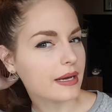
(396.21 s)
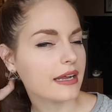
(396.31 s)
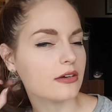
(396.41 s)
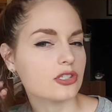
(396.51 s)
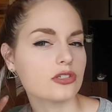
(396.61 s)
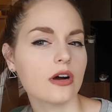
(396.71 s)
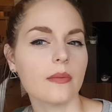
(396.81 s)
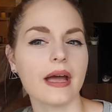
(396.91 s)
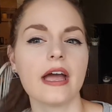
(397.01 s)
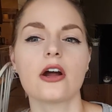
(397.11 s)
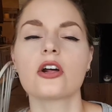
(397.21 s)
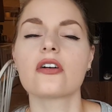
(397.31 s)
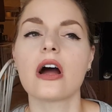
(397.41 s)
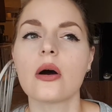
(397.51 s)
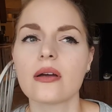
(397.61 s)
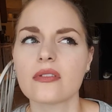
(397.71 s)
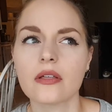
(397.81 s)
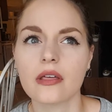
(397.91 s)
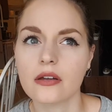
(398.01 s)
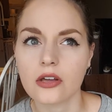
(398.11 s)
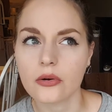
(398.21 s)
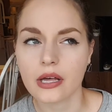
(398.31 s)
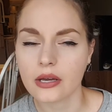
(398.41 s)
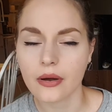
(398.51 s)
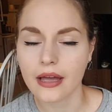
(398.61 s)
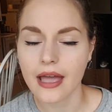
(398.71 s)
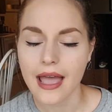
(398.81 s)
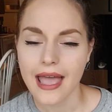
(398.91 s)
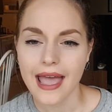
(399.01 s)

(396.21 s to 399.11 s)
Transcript: my nails to grow, my hair to grow, even though they do anyway.